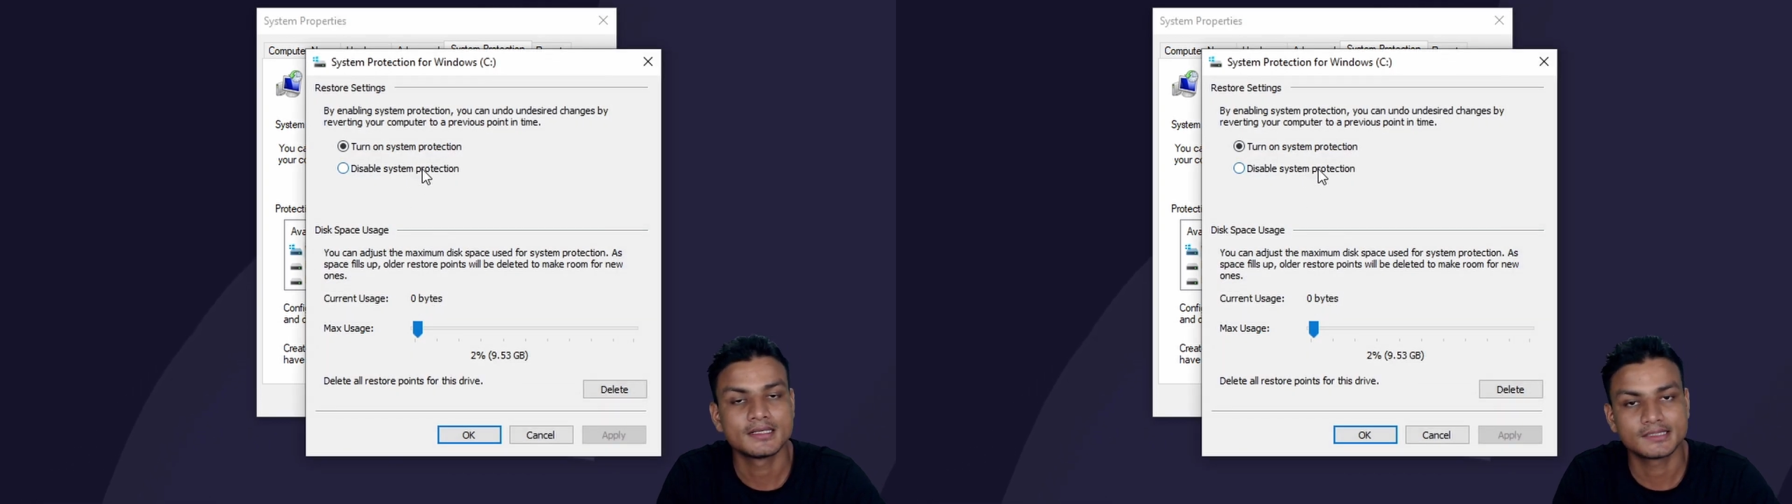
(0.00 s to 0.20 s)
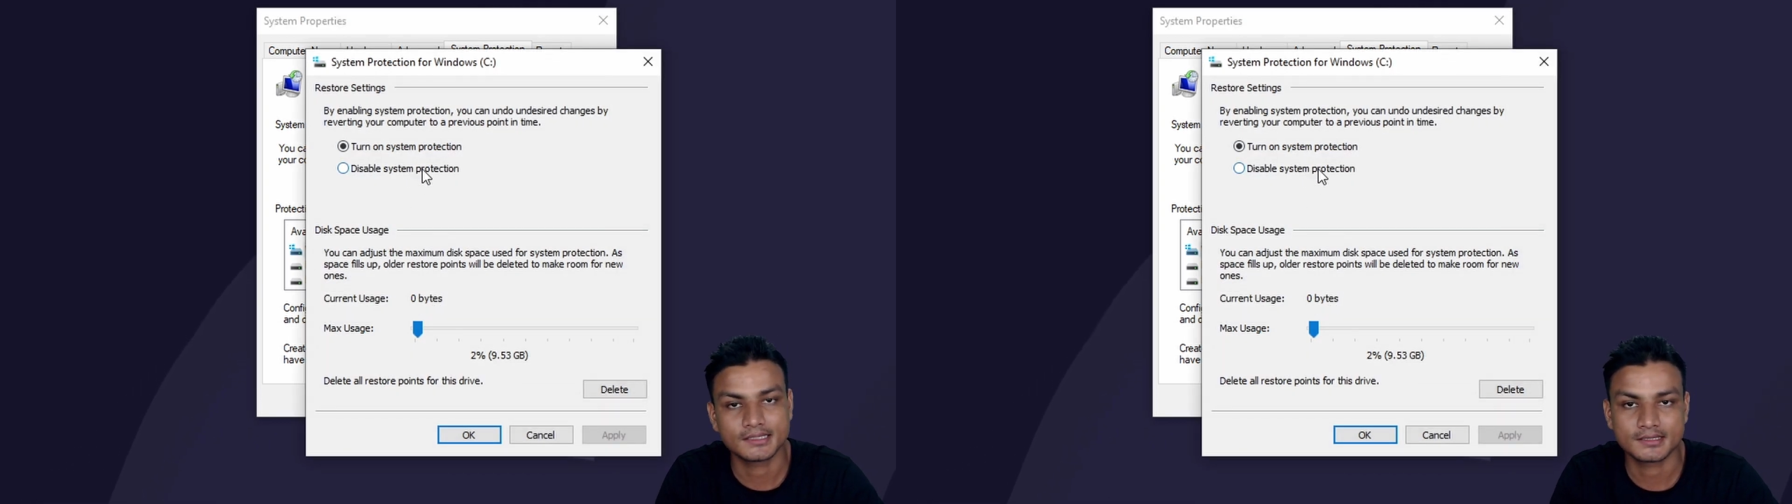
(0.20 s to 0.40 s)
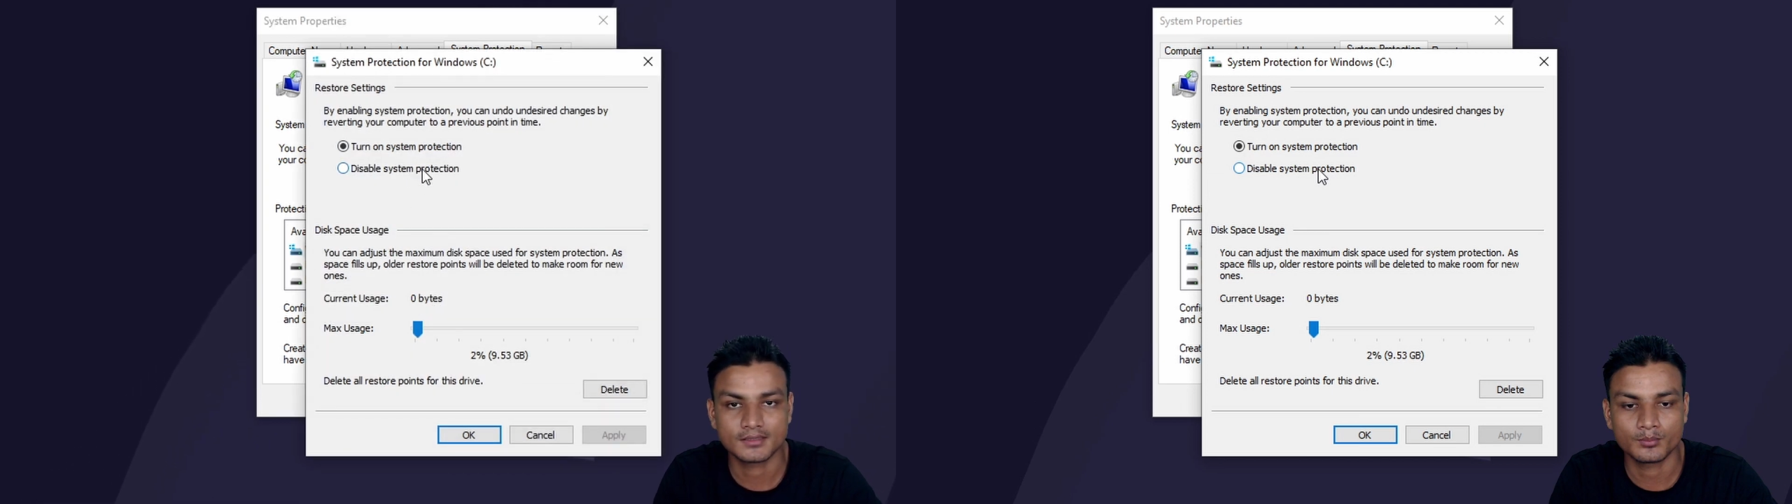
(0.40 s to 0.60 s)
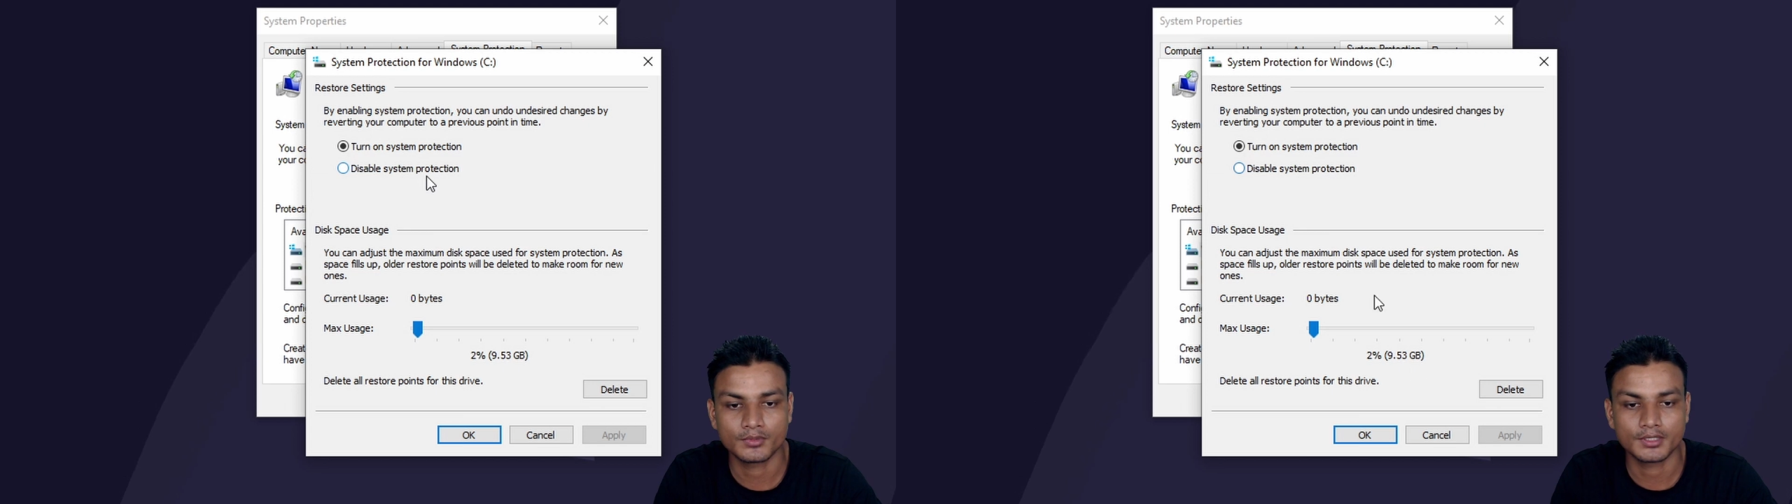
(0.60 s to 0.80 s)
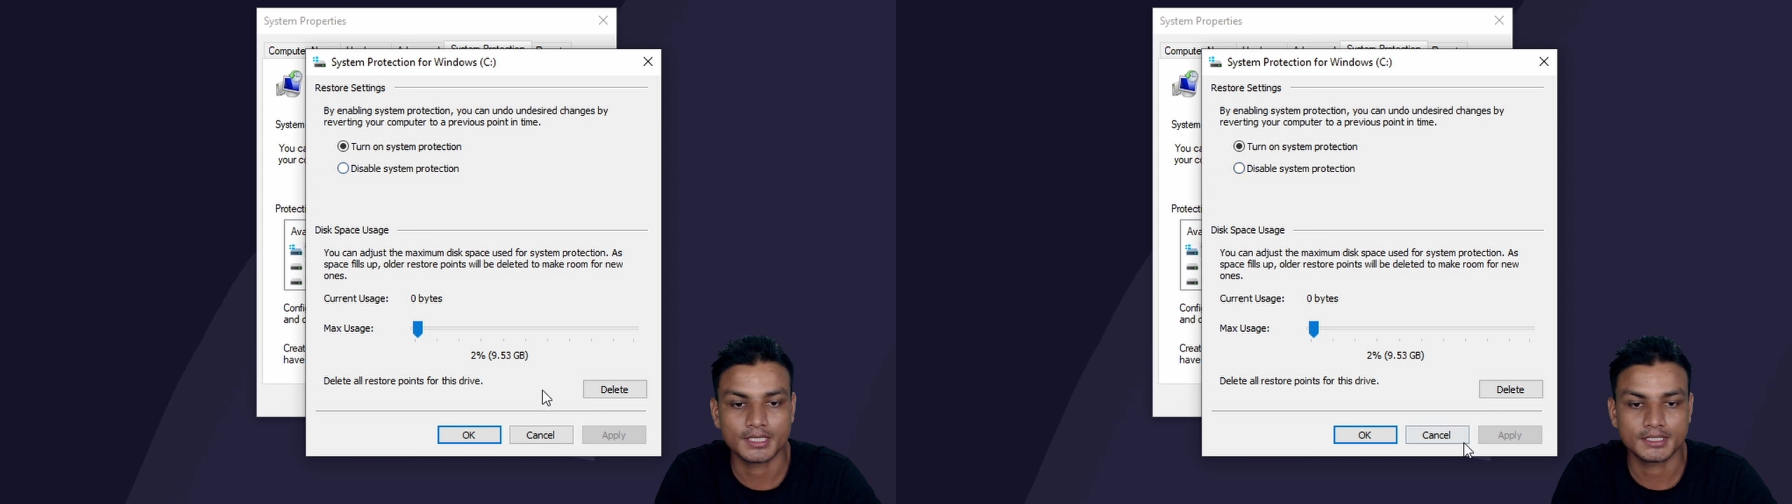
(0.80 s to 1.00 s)

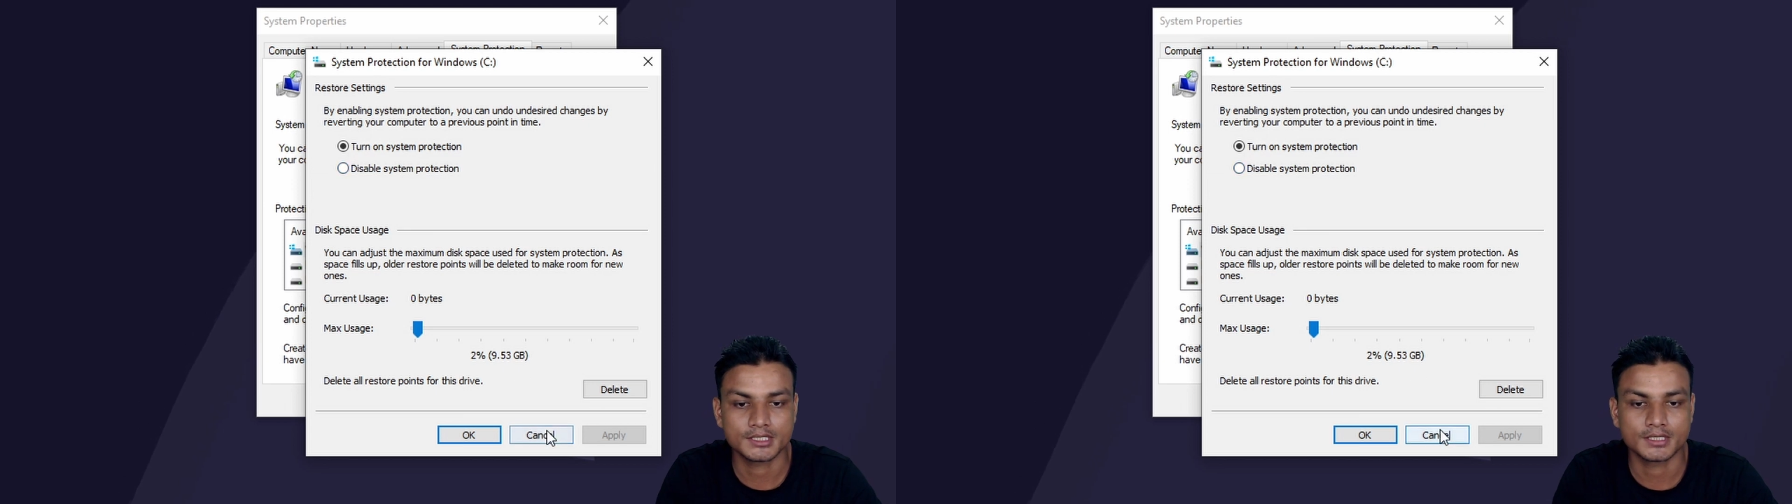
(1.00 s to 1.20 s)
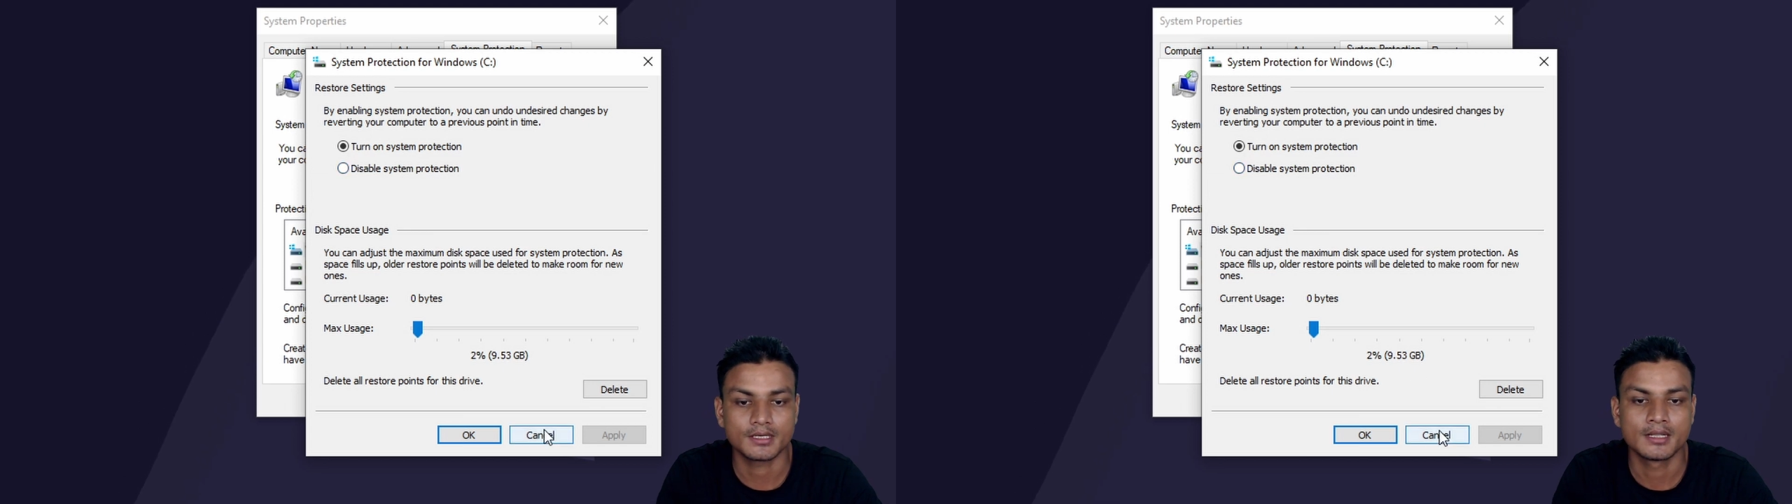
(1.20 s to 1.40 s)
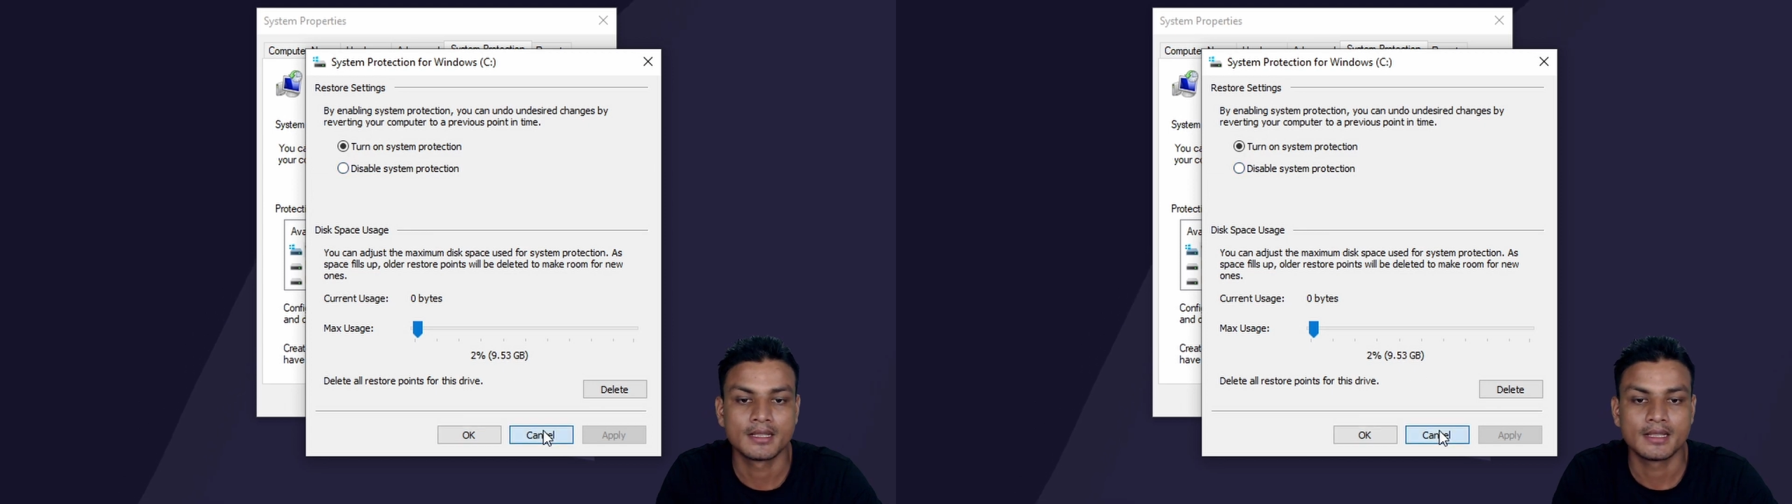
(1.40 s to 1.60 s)
system protection